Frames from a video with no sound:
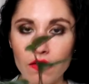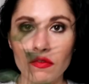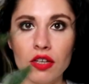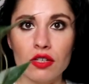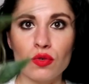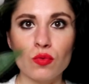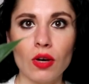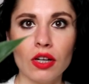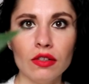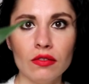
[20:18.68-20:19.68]
this
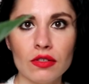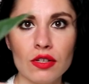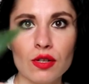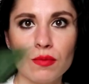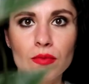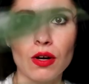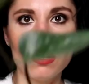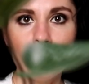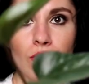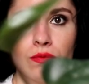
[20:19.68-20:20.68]
one,
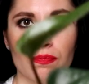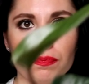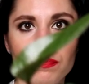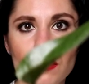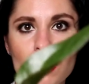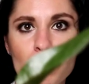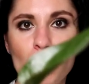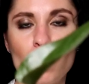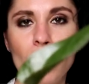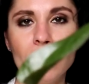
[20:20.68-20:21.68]
small,
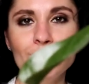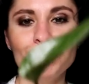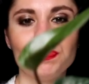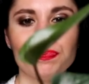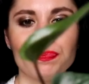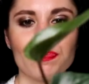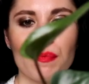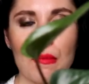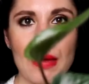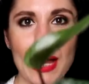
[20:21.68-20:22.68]
small one,
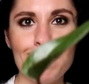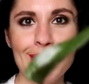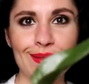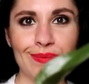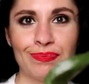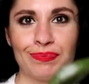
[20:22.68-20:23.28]
baby.